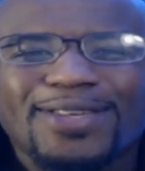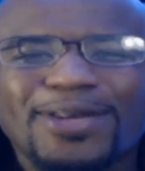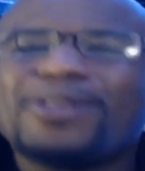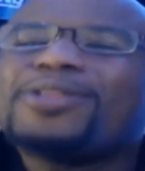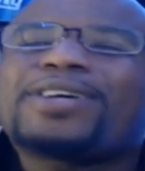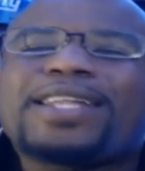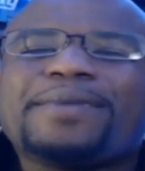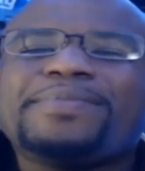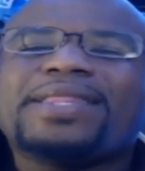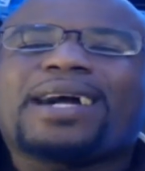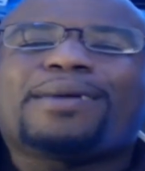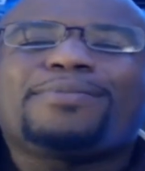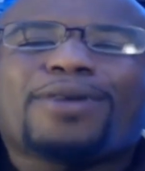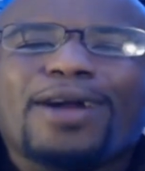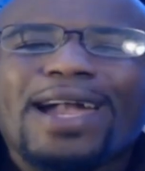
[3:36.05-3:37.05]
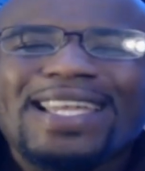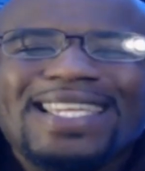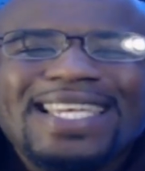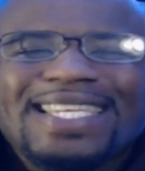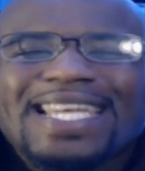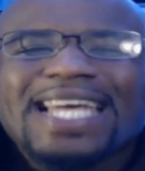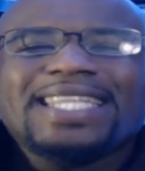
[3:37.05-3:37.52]
So you're looking at me like I'm
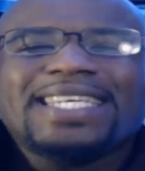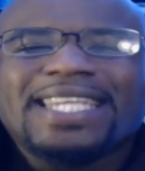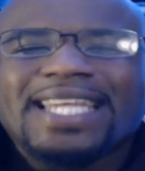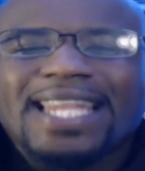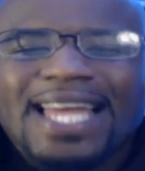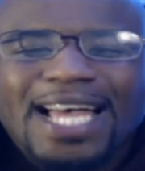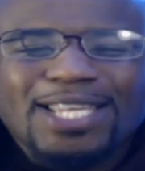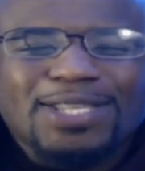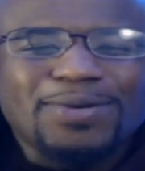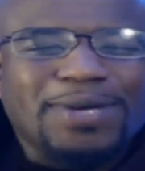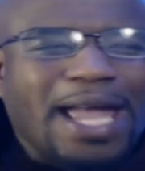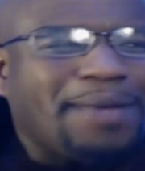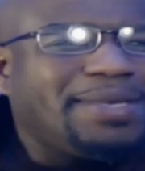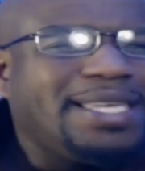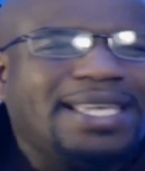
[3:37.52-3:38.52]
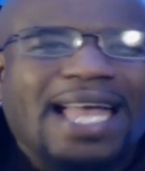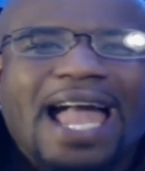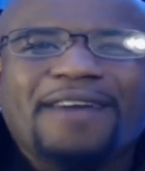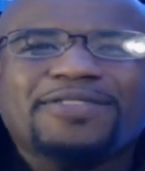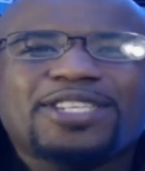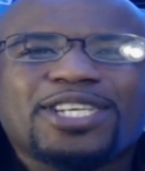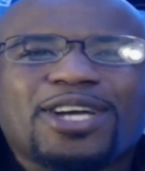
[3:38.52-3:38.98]
crazy. He's killing it in the last 2 games. He's
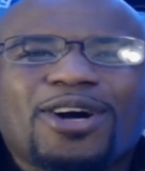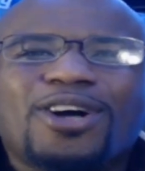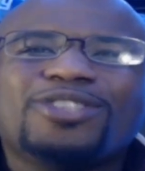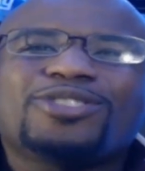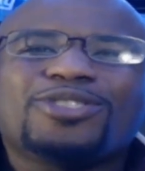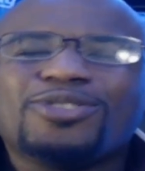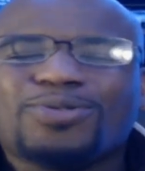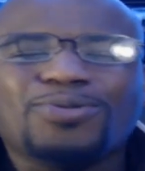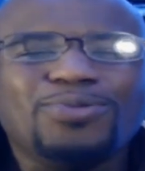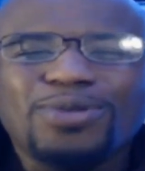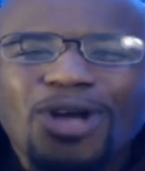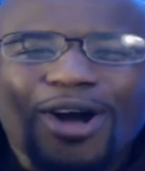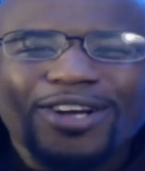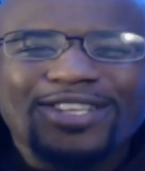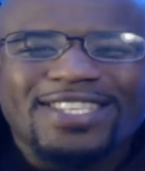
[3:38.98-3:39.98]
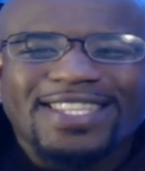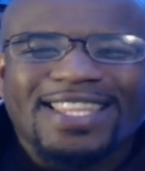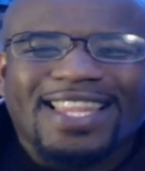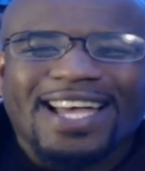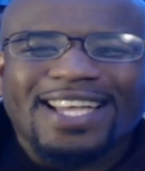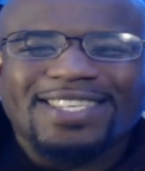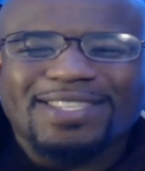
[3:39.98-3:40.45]
averaging 102 yards in
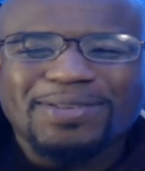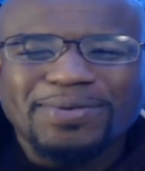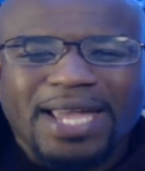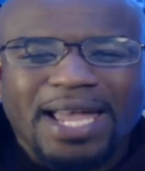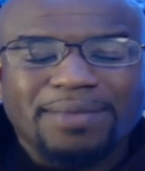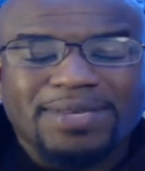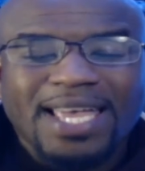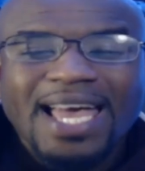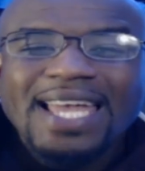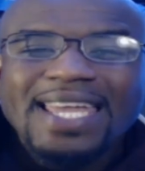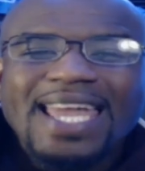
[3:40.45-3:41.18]
the last 2 games.